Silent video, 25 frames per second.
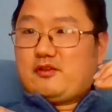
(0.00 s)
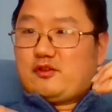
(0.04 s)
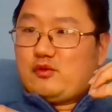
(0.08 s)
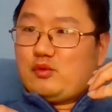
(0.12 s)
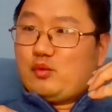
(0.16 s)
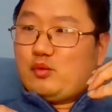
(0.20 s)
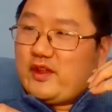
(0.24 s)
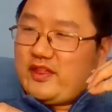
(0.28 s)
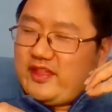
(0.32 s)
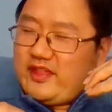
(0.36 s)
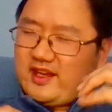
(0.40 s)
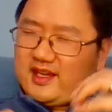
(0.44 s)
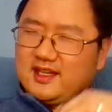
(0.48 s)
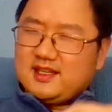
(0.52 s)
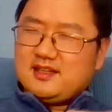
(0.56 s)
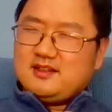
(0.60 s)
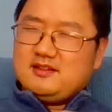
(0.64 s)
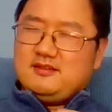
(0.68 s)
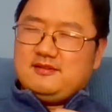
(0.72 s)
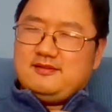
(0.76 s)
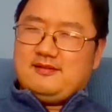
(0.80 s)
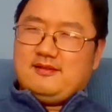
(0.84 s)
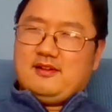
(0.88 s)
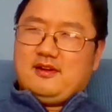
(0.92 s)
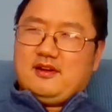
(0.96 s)

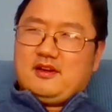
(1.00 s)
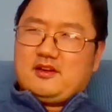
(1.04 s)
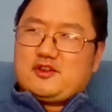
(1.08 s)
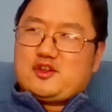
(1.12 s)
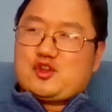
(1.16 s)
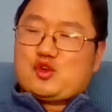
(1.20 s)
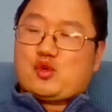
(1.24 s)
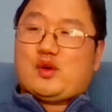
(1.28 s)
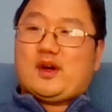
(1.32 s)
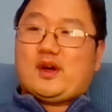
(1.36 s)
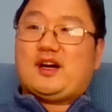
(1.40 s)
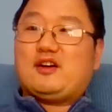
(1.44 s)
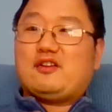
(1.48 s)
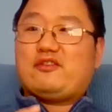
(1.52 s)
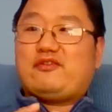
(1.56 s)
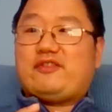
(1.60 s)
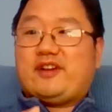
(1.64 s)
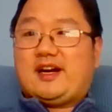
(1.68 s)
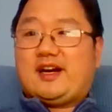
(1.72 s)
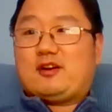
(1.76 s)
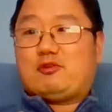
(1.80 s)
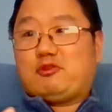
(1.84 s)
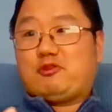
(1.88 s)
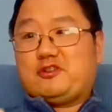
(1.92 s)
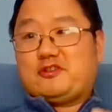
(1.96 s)
Within 12
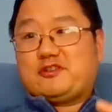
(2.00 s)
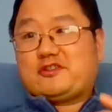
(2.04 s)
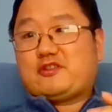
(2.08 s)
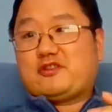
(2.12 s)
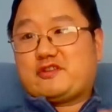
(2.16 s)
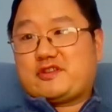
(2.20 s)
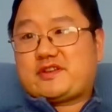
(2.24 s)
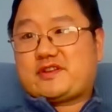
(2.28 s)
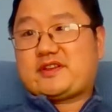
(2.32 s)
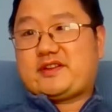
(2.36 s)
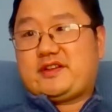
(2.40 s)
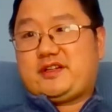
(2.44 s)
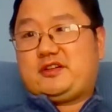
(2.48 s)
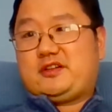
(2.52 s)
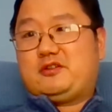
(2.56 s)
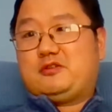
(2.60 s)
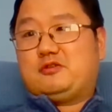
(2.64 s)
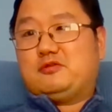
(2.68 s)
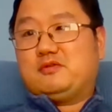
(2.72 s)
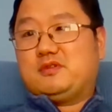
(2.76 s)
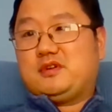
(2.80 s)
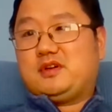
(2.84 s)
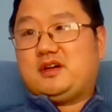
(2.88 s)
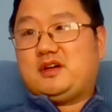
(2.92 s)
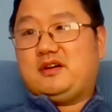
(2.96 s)
hours or
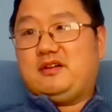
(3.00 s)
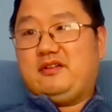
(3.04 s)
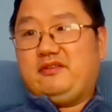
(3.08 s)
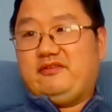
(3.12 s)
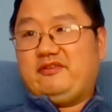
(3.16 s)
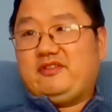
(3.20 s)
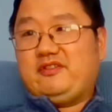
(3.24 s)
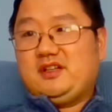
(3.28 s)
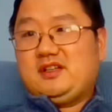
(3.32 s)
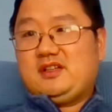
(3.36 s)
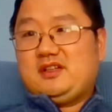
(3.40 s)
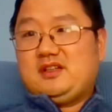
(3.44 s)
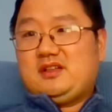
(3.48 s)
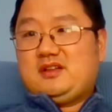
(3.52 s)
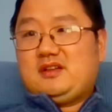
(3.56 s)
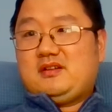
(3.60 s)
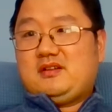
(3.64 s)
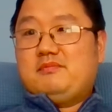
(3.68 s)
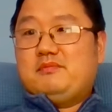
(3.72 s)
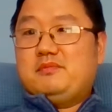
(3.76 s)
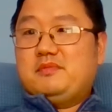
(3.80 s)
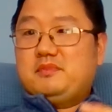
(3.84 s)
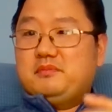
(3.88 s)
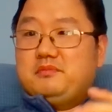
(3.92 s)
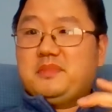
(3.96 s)
so of
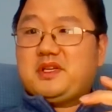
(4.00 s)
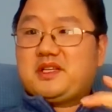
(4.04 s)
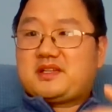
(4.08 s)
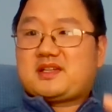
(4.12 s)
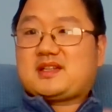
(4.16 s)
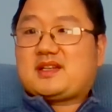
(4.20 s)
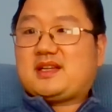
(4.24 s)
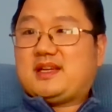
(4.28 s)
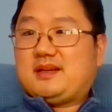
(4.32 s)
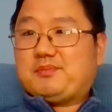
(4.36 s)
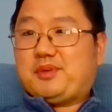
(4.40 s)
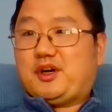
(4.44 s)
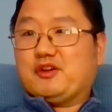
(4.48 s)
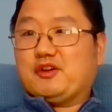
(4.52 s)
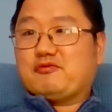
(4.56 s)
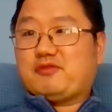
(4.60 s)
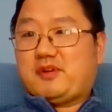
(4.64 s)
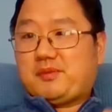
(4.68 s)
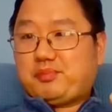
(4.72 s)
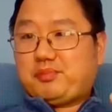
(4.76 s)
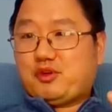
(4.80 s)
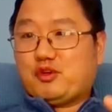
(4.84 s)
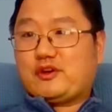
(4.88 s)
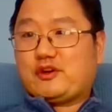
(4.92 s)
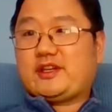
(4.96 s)
Ms. Sebold
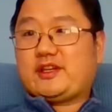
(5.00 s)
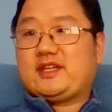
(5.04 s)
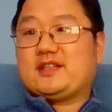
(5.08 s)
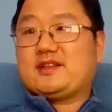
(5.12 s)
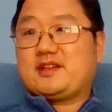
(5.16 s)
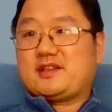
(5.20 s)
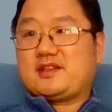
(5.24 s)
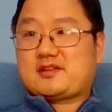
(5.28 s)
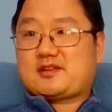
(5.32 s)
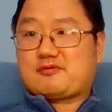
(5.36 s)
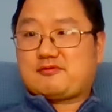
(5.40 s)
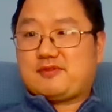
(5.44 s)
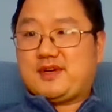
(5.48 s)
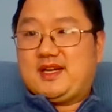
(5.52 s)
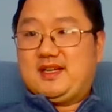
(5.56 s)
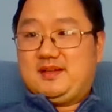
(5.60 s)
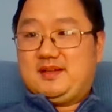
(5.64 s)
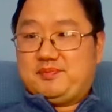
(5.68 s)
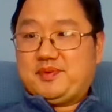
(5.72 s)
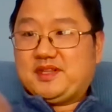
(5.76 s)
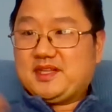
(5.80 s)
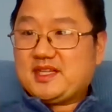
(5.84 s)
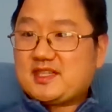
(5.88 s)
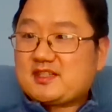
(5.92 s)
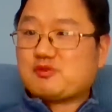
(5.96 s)
reporting this rape,
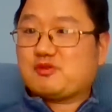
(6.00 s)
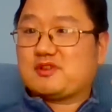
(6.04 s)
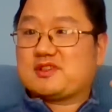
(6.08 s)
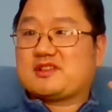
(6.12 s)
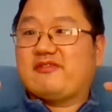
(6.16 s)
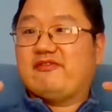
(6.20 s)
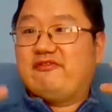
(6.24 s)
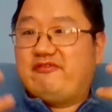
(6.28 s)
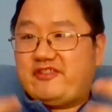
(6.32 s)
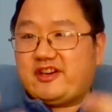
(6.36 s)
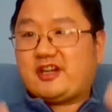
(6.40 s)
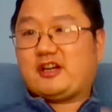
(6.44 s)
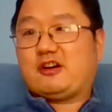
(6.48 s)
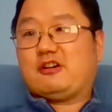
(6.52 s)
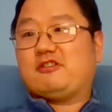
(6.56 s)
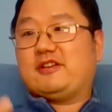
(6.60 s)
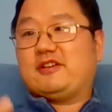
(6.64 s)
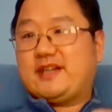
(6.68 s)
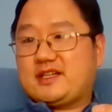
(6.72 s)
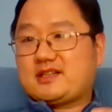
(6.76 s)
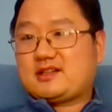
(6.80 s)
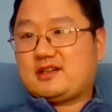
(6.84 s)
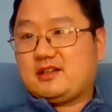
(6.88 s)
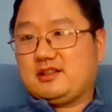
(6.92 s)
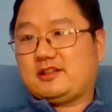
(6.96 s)
and this was
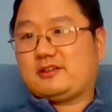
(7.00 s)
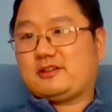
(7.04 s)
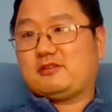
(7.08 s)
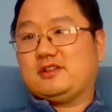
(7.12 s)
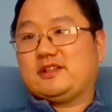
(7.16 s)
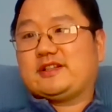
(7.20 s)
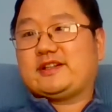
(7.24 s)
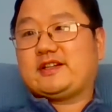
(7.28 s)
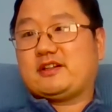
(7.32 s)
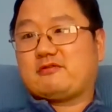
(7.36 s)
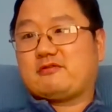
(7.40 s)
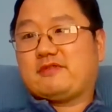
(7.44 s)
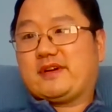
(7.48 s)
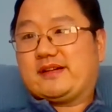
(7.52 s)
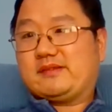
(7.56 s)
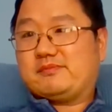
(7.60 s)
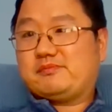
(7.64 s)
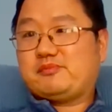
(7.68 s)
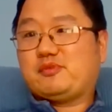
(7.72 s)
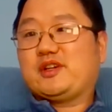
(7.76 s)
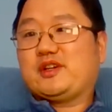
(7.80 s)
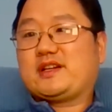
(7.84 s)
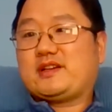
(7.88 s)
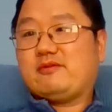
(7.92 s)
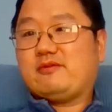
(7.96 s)
very clearly a rape.
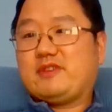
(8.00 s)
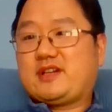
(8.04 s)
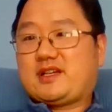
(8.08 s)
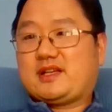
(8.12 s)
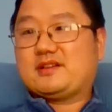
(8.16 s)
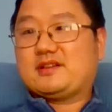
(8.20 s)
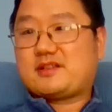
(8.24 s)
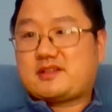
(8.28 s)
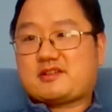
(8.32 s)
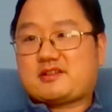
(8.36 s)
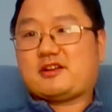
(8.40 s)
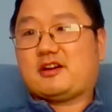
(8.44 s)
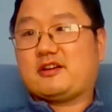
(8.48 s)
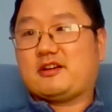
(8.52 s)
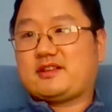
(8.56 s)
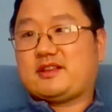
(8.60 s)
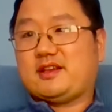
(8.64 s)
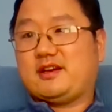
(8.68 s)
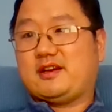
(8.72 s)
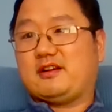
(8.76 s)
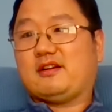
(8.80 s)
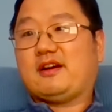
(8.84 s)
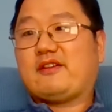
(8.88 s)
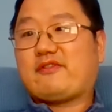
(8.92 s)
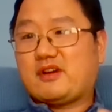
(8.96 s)
We can start
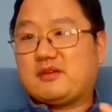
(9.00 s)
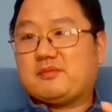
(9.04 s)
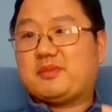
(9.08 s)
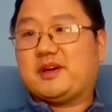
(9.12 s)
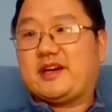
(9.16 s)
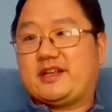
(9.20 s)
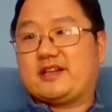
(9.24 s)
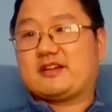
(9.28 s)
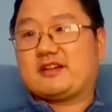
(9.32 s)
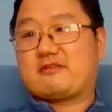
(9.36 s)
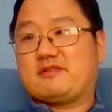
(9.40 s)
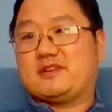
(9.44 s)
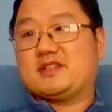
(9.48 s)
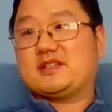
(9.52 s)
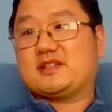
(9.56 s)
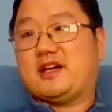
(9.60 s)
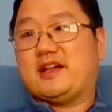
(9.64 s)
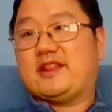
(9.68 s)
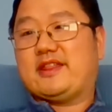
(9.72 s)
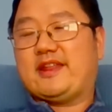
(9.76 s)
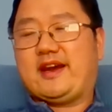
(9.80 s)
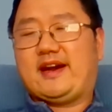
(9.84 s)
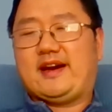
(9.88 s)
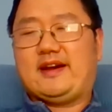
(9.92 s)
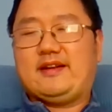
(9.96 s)
there. Everybody agrees
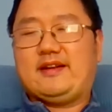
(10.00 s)
on that.